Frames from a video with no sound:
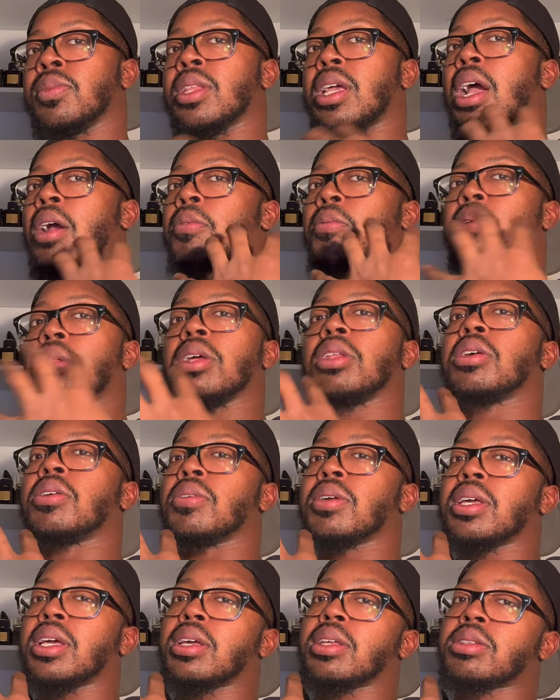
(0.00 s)
I really
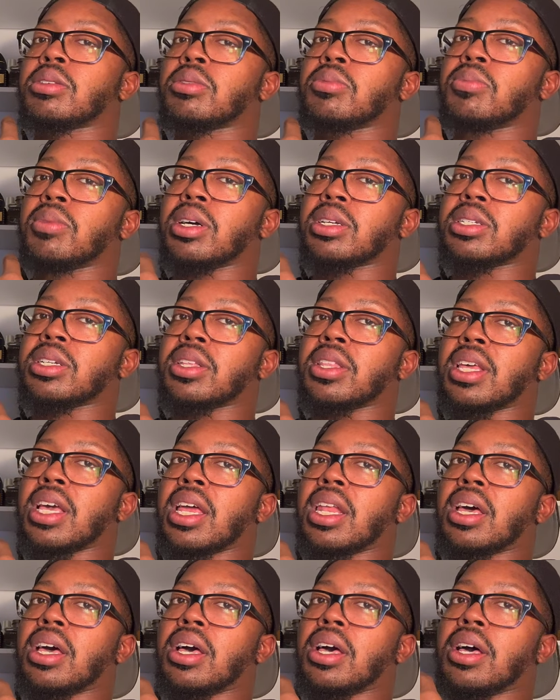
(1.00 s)
don't get too much of
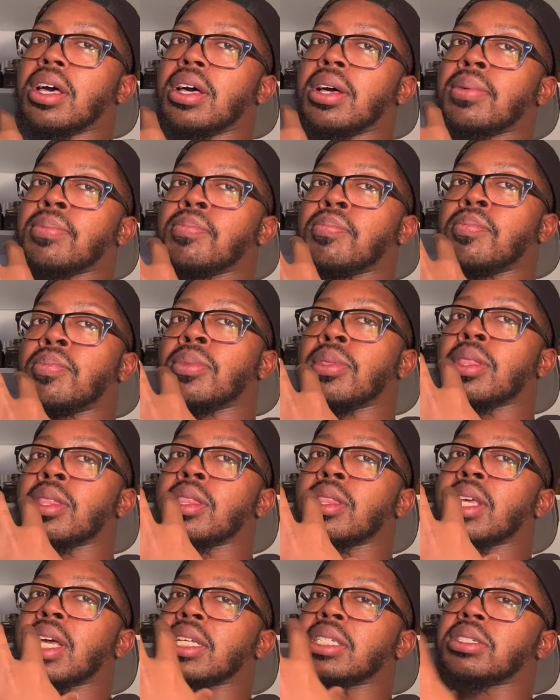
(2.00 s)
that uh,
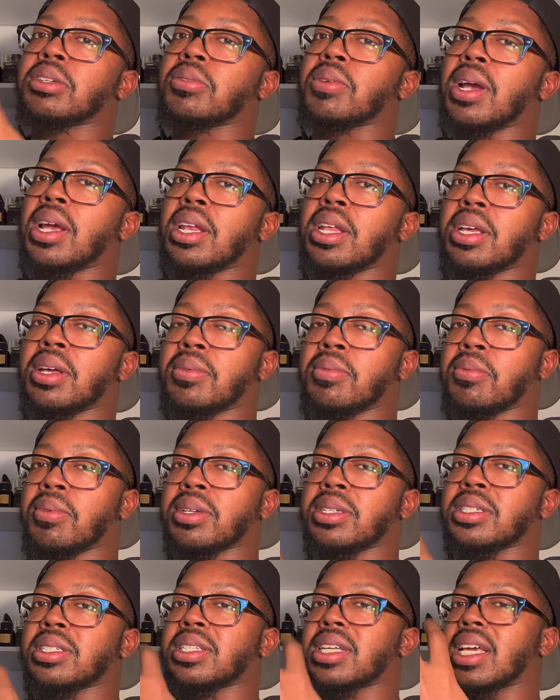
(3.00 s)
that geranium,
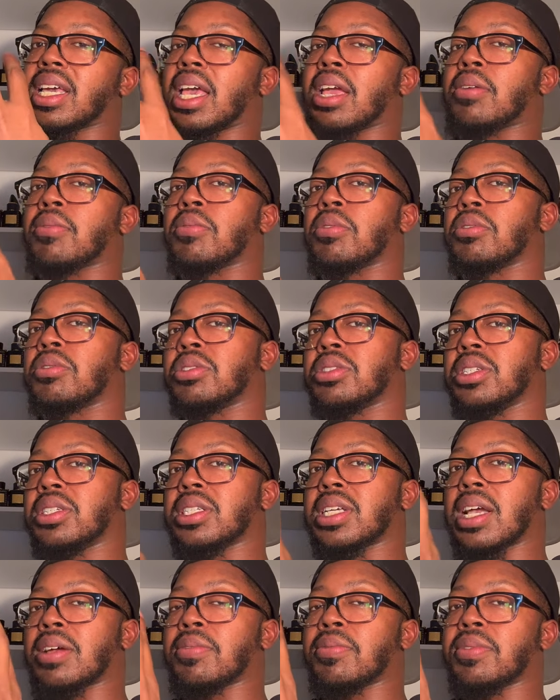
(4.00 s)
which is like a rosy
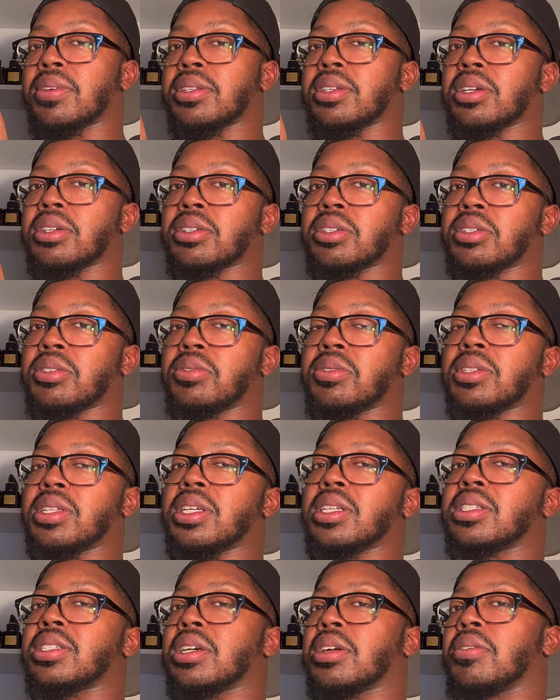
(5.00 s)
type of a touch to it.
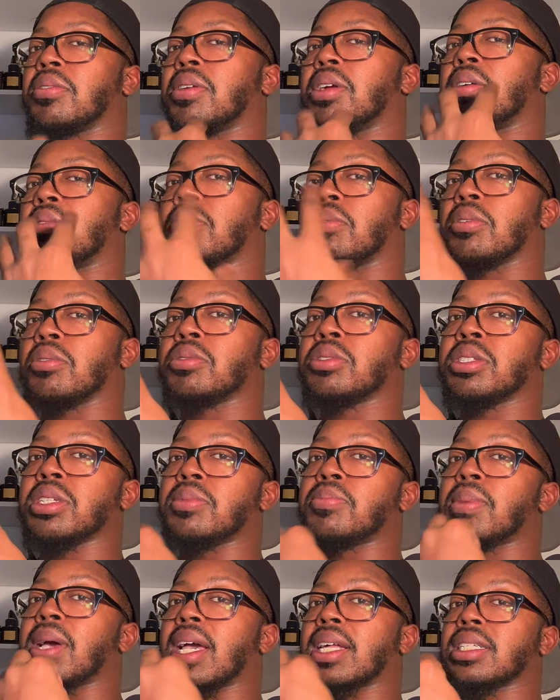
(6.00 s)
That's a green, rosy,
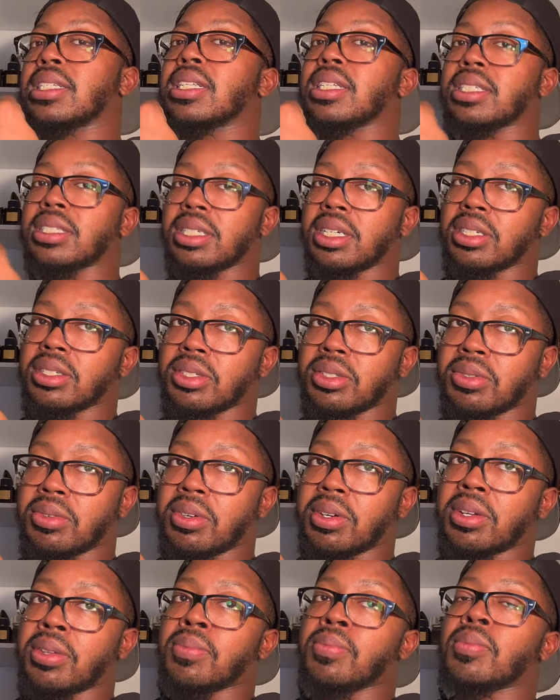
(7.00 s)
masculine touch to
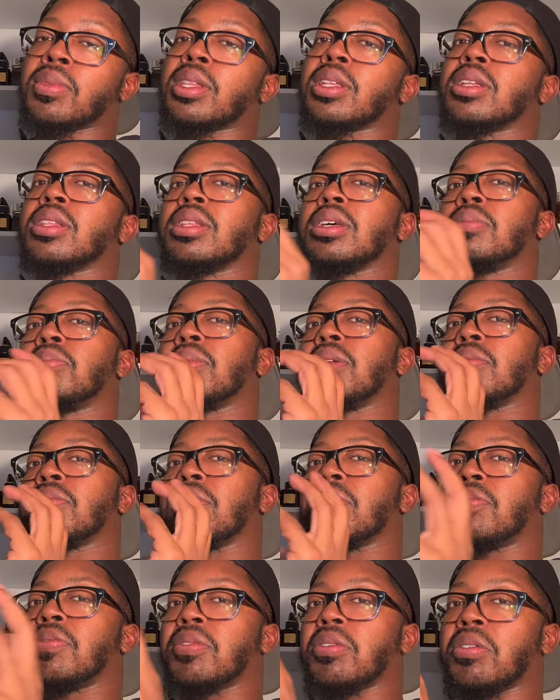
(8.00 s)
it. A little bit of
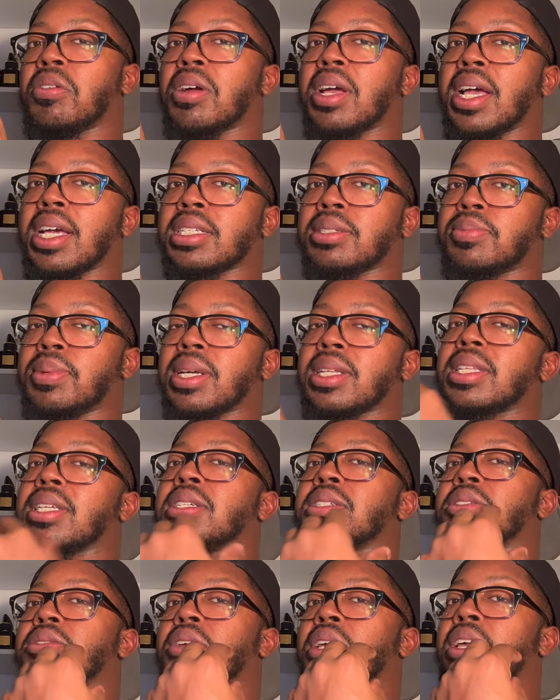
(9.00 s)
a floral aspect,
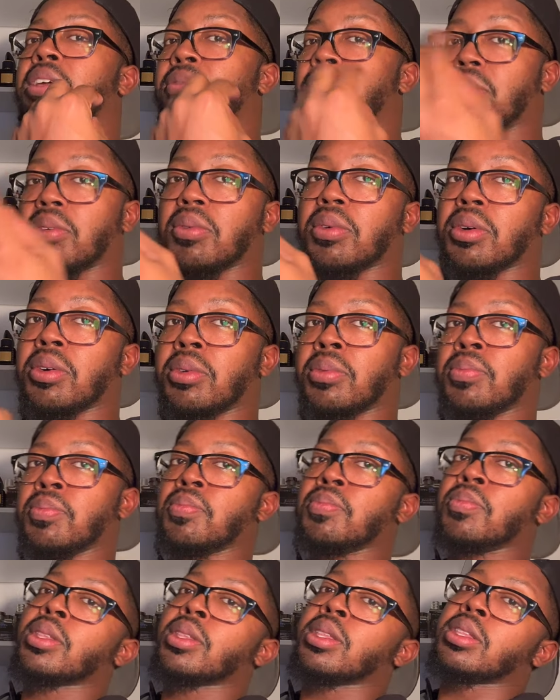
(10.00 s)
as you, if you will.
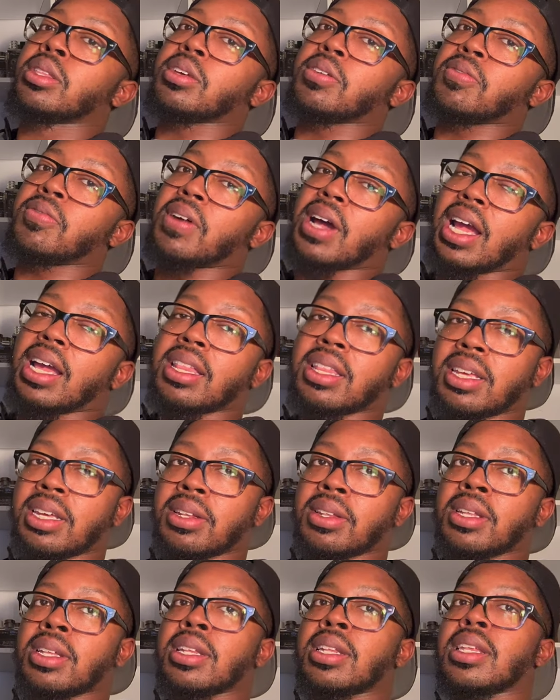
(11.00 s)
The
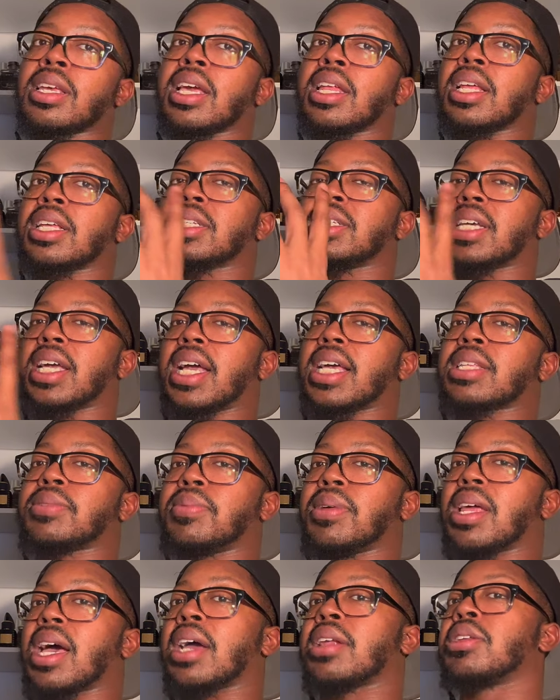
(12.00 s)
violet and the
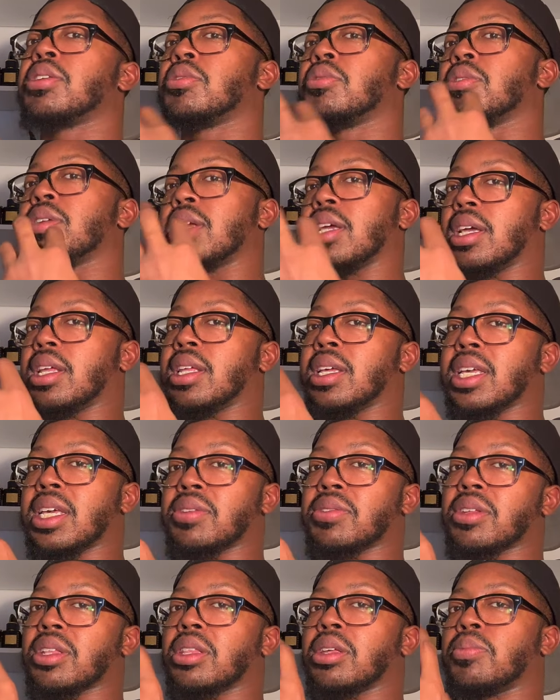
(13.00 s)
jasmine I do get. It
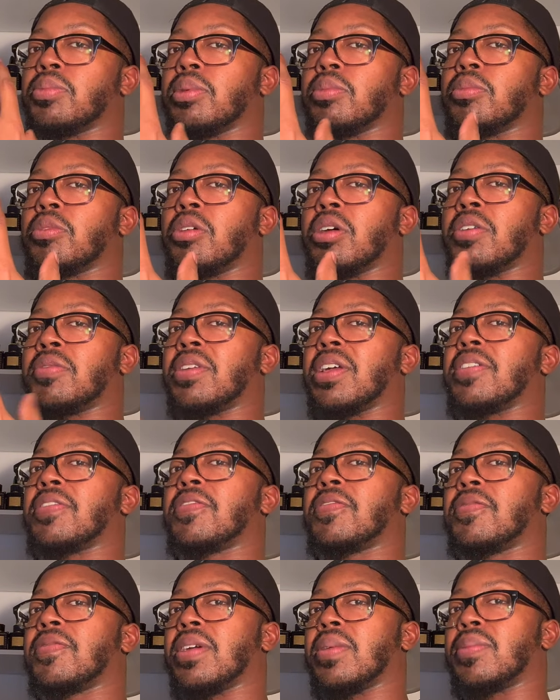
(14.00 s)
gives a little bit more of a
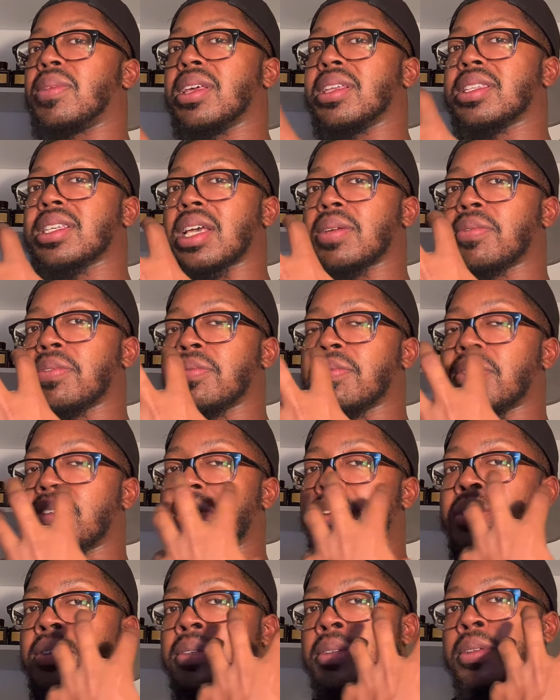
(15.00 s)
feminine type of
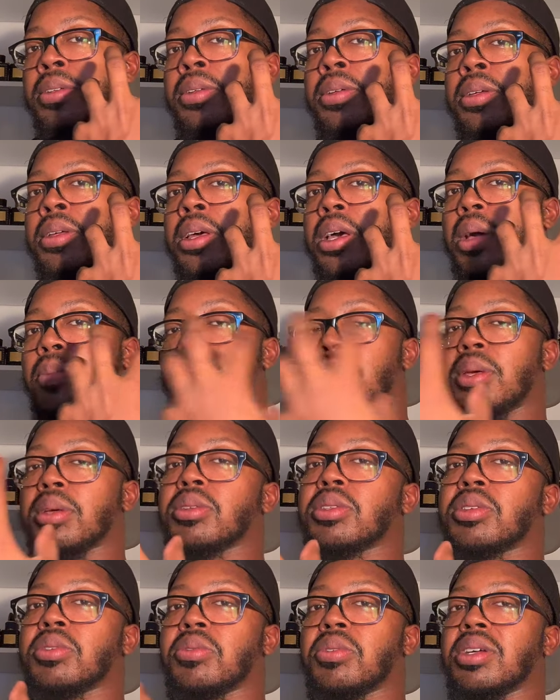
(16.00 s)
a
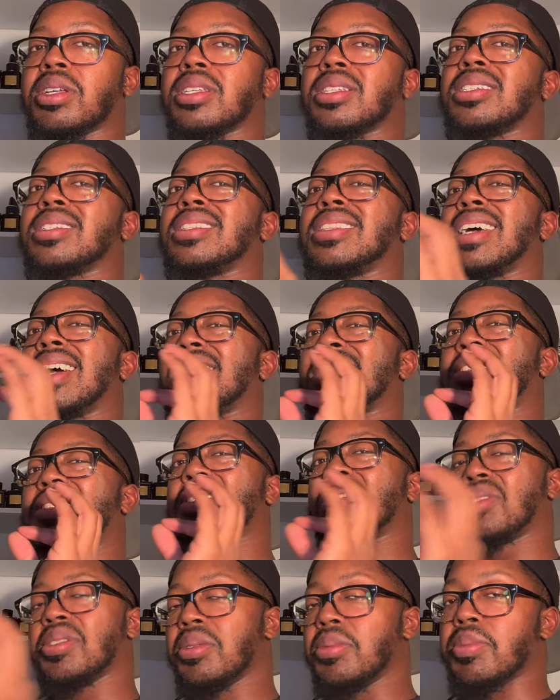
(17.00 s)
appeal to it, not
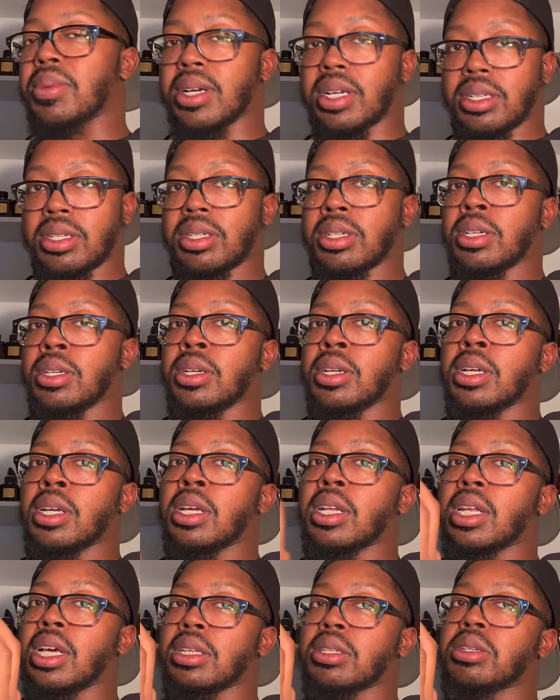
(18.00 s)
too much.
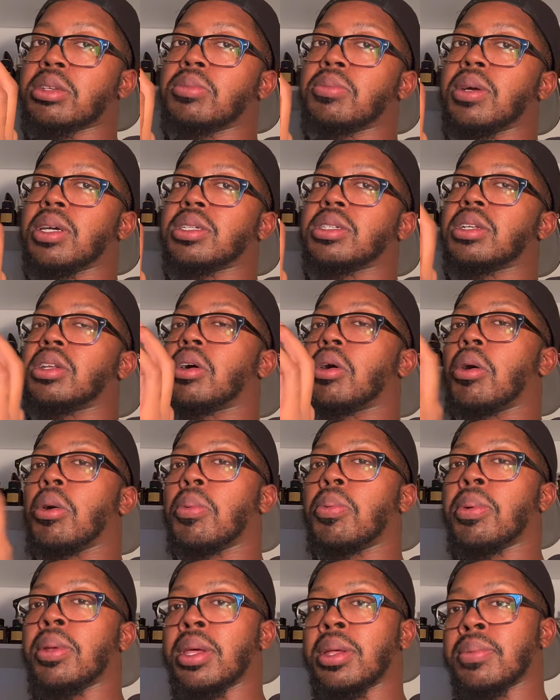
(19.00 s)
Not too much in the
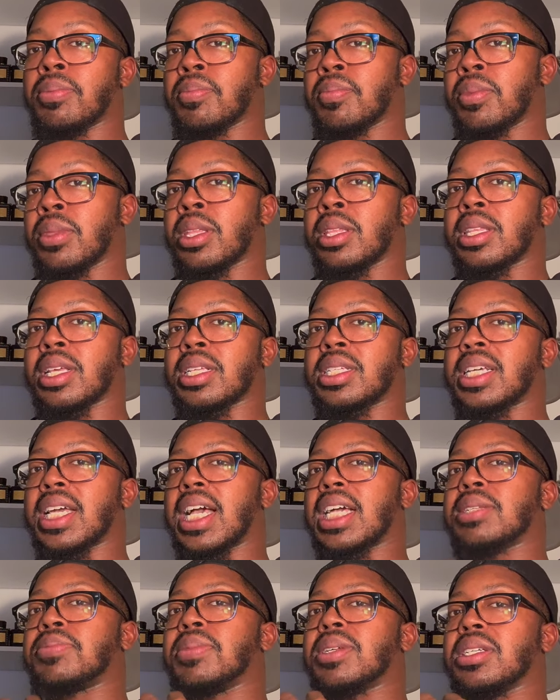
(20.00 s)
opening. The
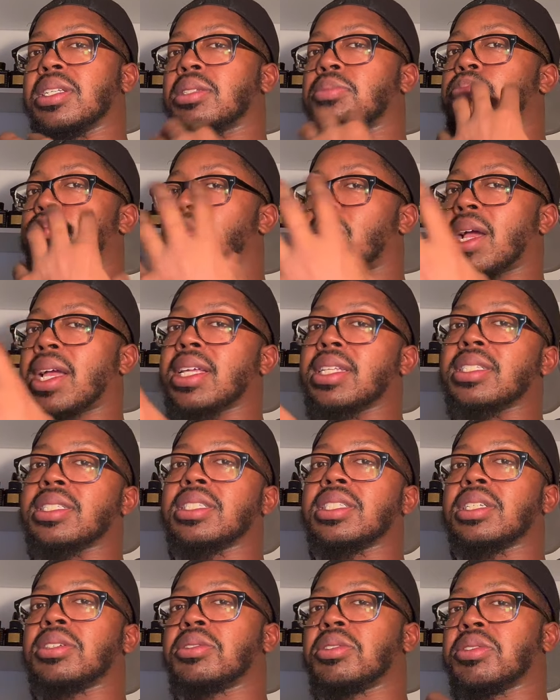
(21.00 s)
jasmine is bright and
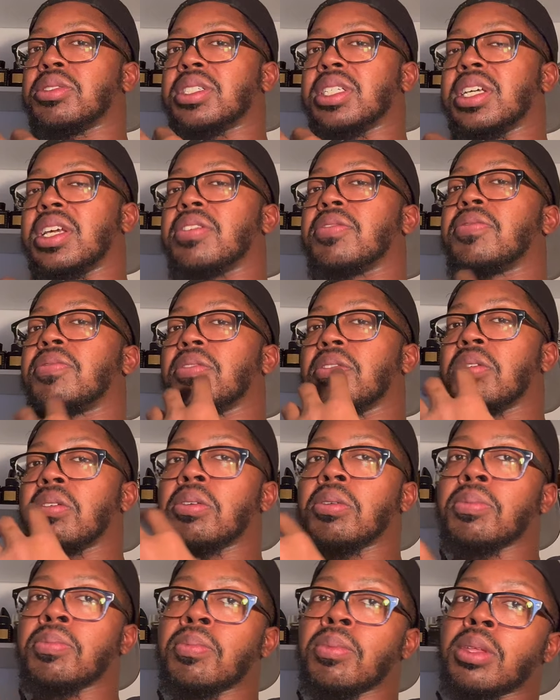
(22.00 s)
citrusy and
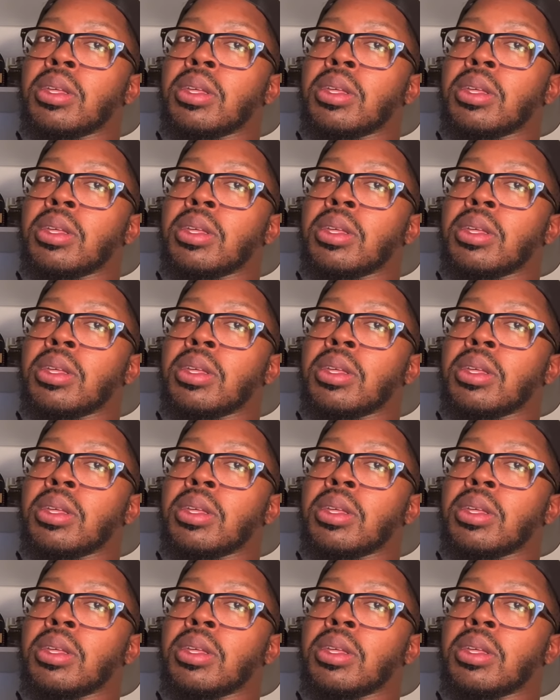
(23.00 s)
floral.